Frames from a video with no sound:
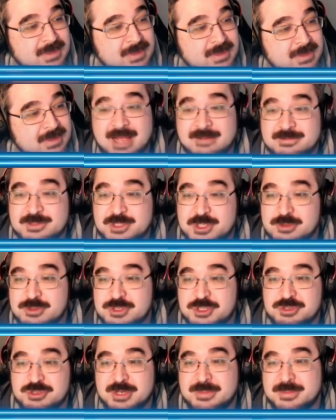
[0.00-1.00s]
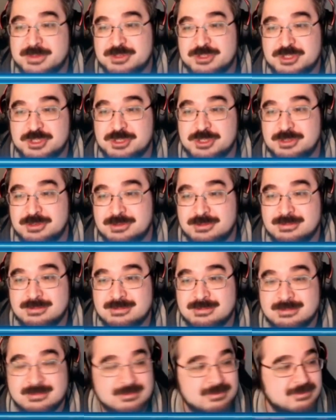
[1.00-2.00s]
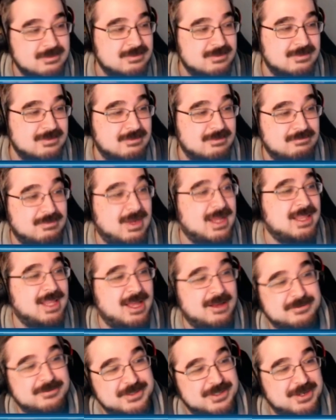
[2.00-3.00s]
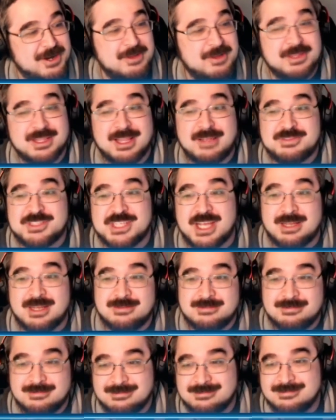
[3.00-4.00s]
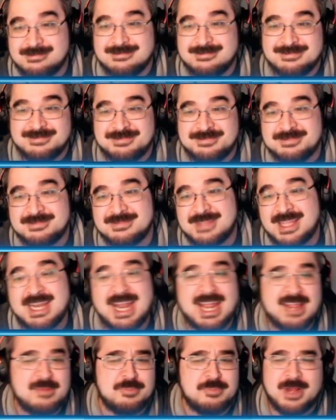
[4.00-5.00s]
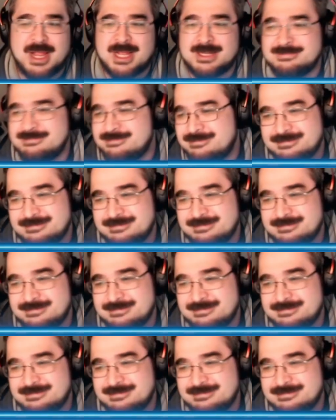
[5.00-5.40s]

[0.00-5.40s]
I have two streamers to my left on the left side. And I have Brad.